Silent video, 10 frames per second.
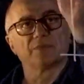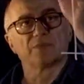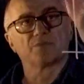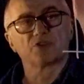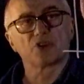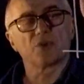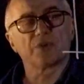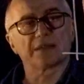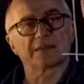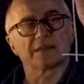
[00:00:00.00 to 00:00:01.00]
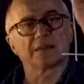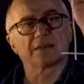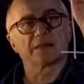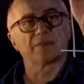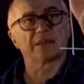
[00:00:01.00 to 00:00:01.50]
show the
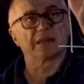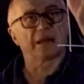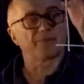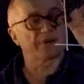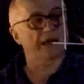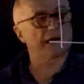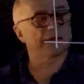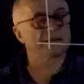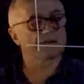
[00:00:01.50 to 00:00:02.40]
system in the applied